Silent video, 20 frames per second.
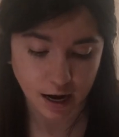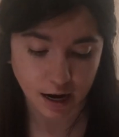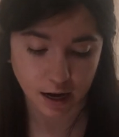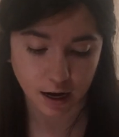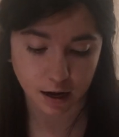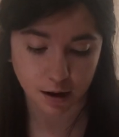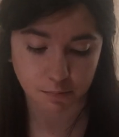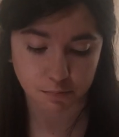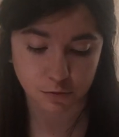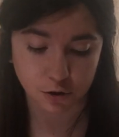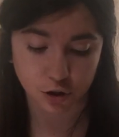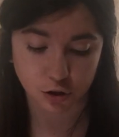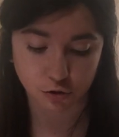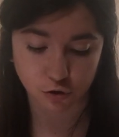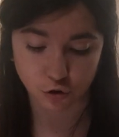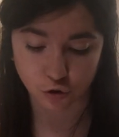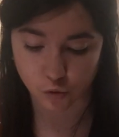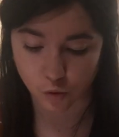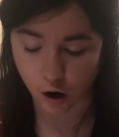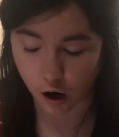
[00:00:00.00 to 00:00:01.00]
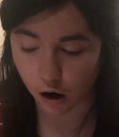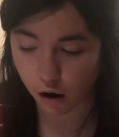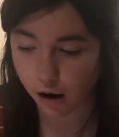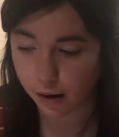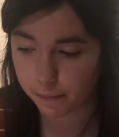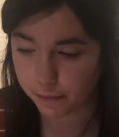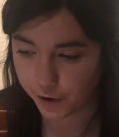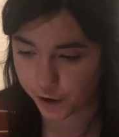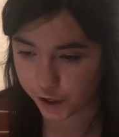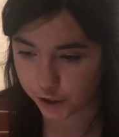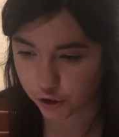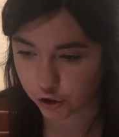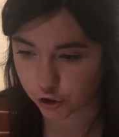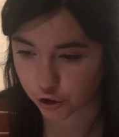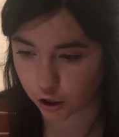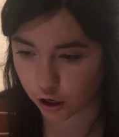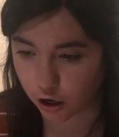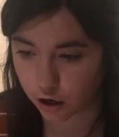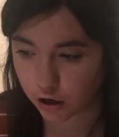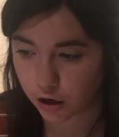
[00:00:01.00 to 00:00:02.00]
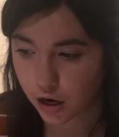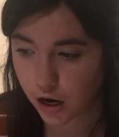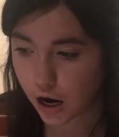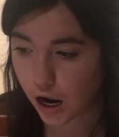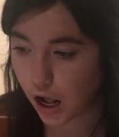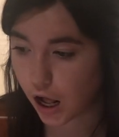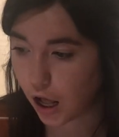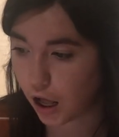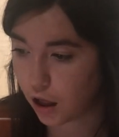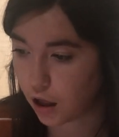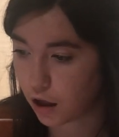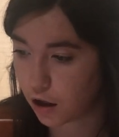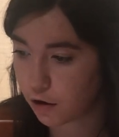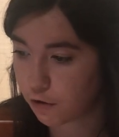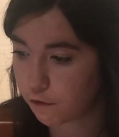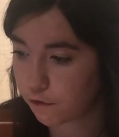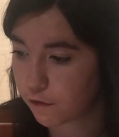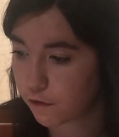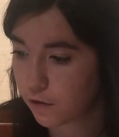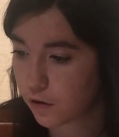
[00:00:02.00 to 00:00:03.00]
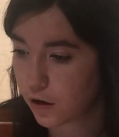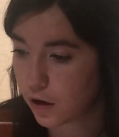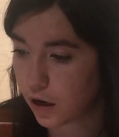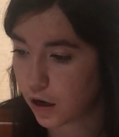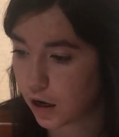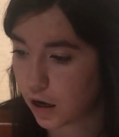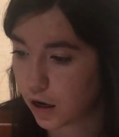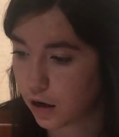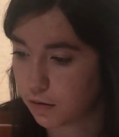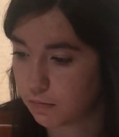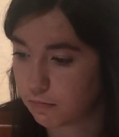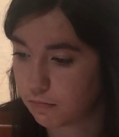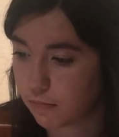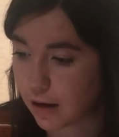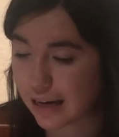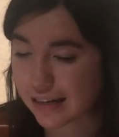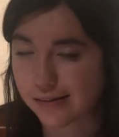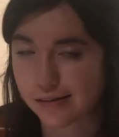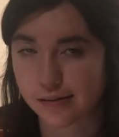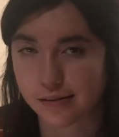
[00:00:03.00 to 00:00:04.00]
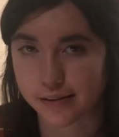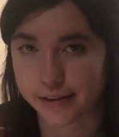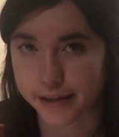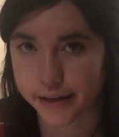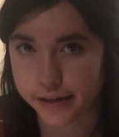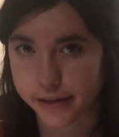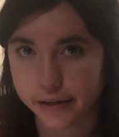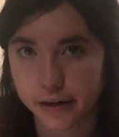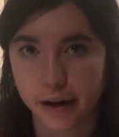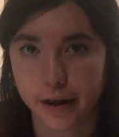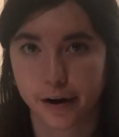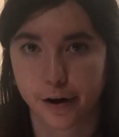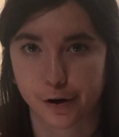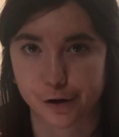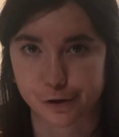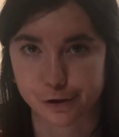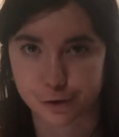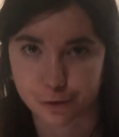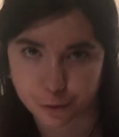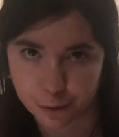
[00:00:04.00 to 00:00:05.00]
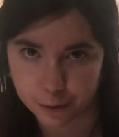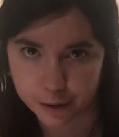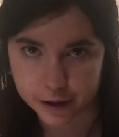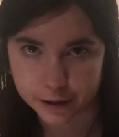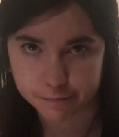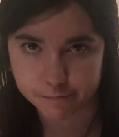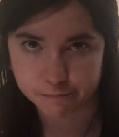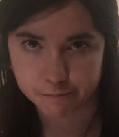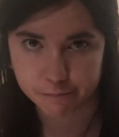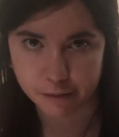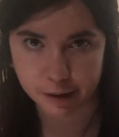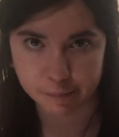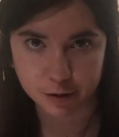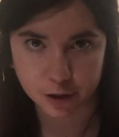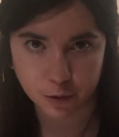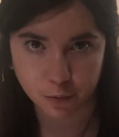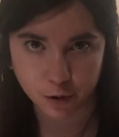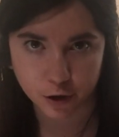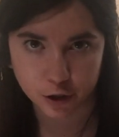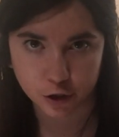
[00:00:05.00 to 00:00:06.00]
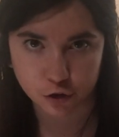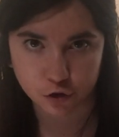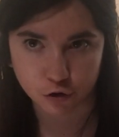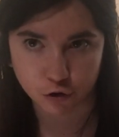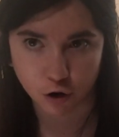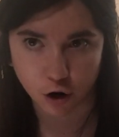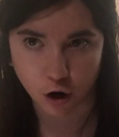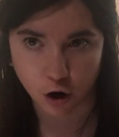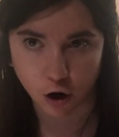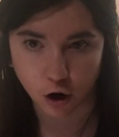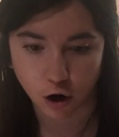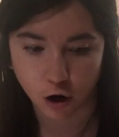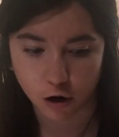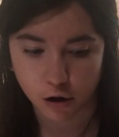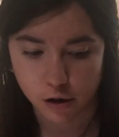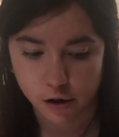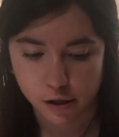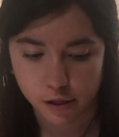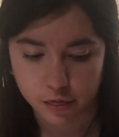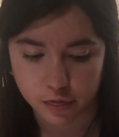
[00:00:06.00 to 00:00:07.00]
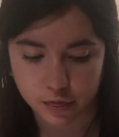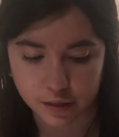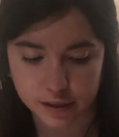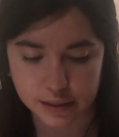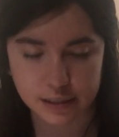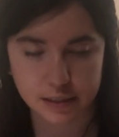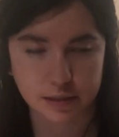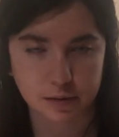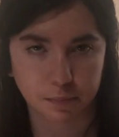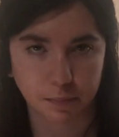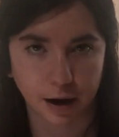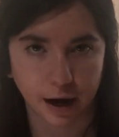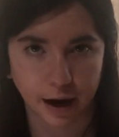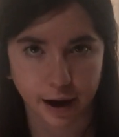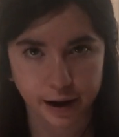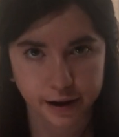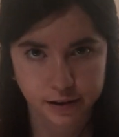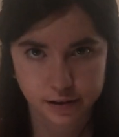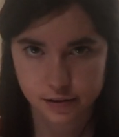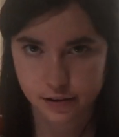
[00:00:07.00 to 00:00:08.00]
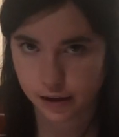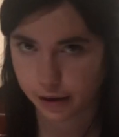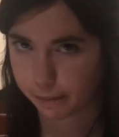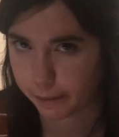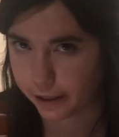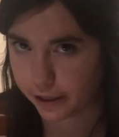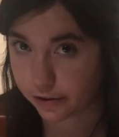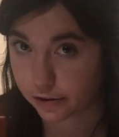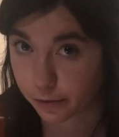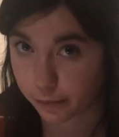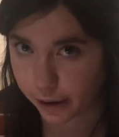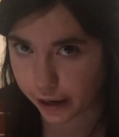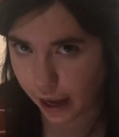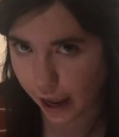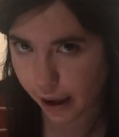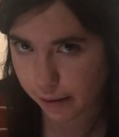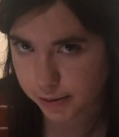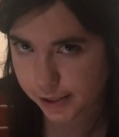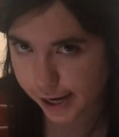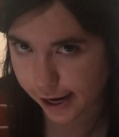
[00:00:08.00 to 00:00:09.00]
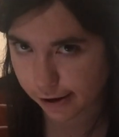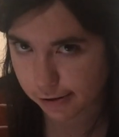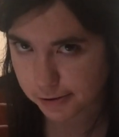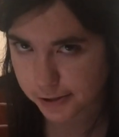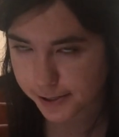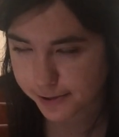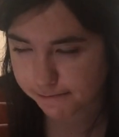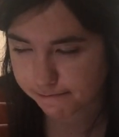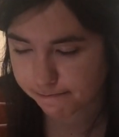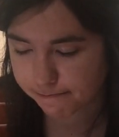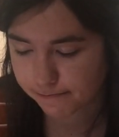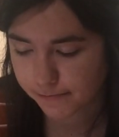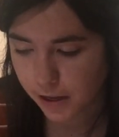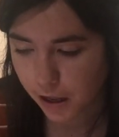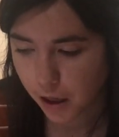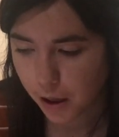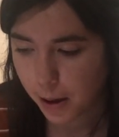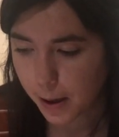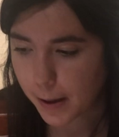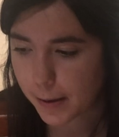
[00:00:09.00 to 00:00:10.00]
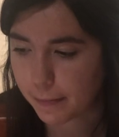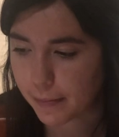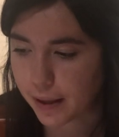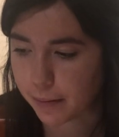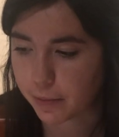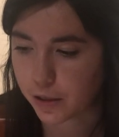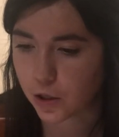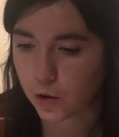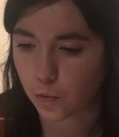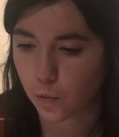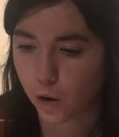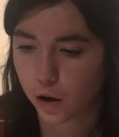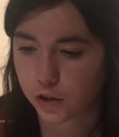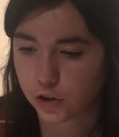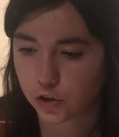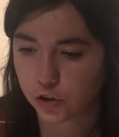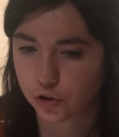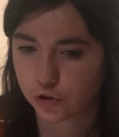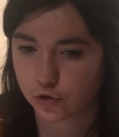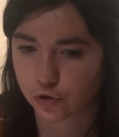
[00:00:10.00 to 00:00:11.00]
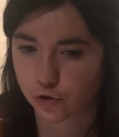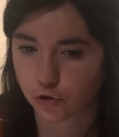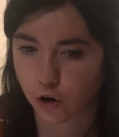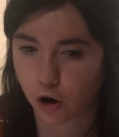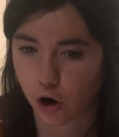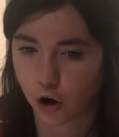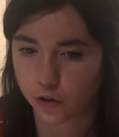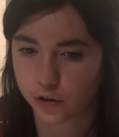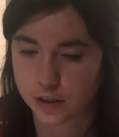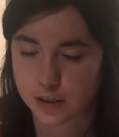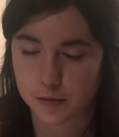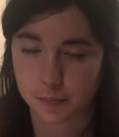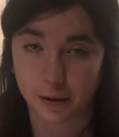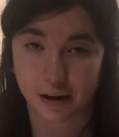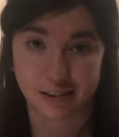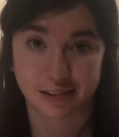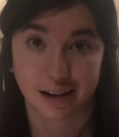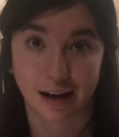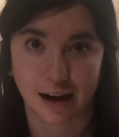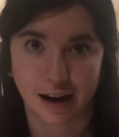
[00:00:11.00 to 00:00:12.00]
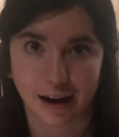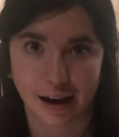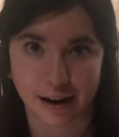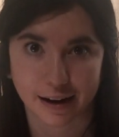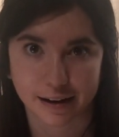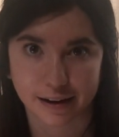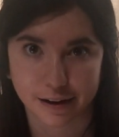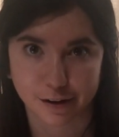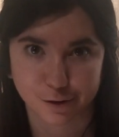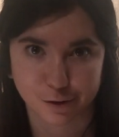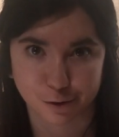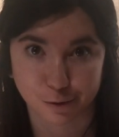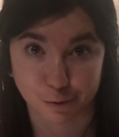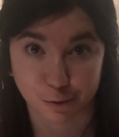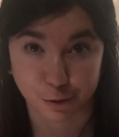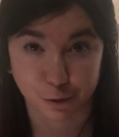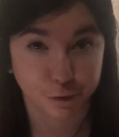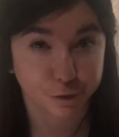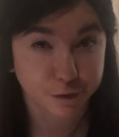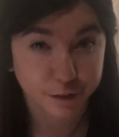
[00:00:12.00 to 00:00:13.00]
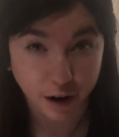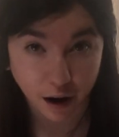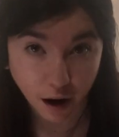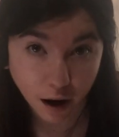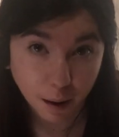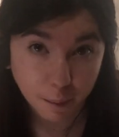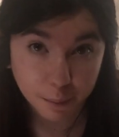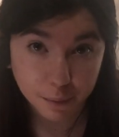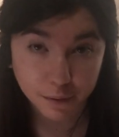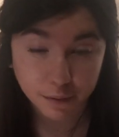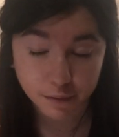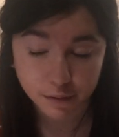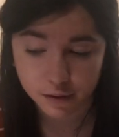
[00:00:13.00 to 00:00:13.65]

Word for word: Um, so draw a picture of um, a scene in our story. Maybe you want to draw these spies coming to Rahab's house. Maybe you want to draw the spies hiding on the rooftop.